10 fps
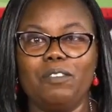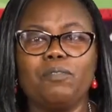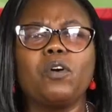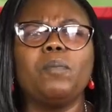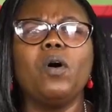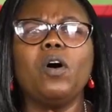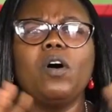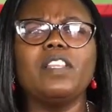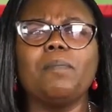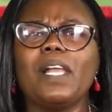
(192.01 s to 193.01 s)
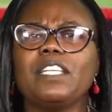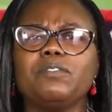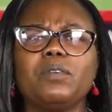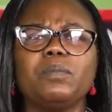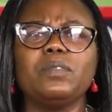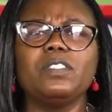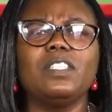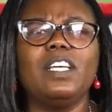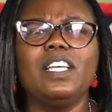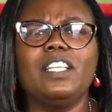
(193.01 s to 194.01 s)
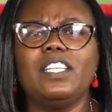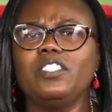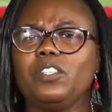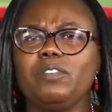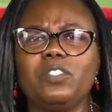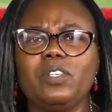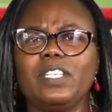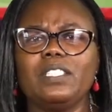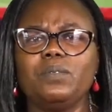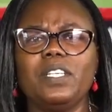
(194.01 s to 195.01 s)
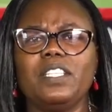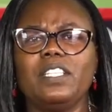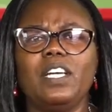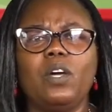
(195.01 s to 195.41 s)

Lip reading: From all the platforms that you have joined us with,